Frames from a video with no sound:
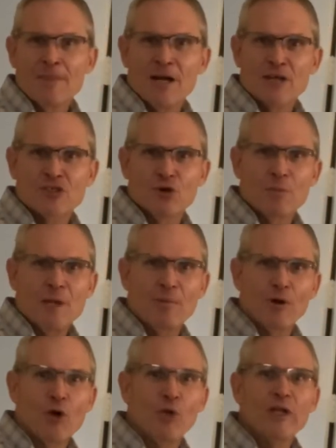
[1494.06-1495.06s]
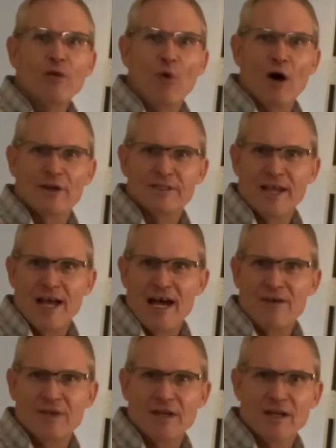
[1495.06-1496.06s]
So people only want to
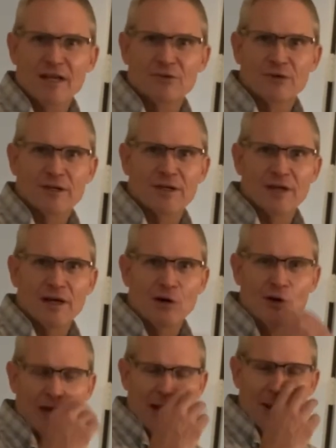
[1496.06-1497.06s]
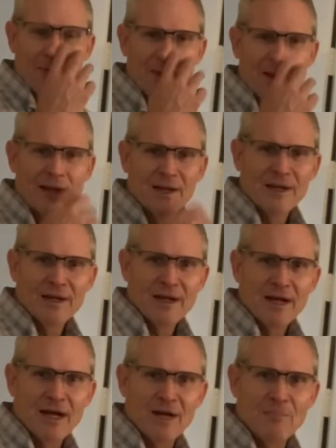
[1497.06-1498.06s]
have an electric hookup.
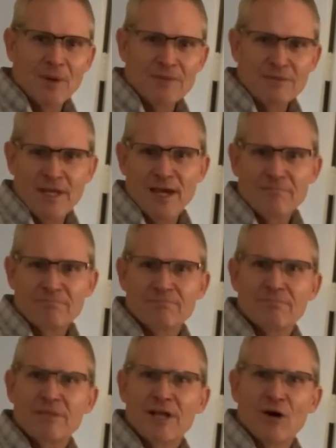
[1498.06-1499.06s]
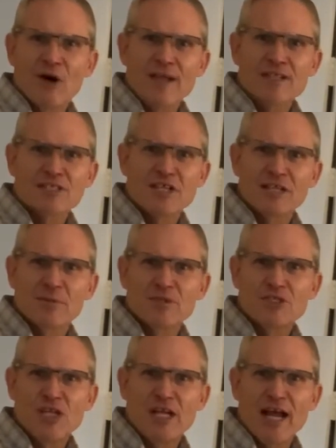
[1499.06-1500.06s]
But yet, you know, I can set the machine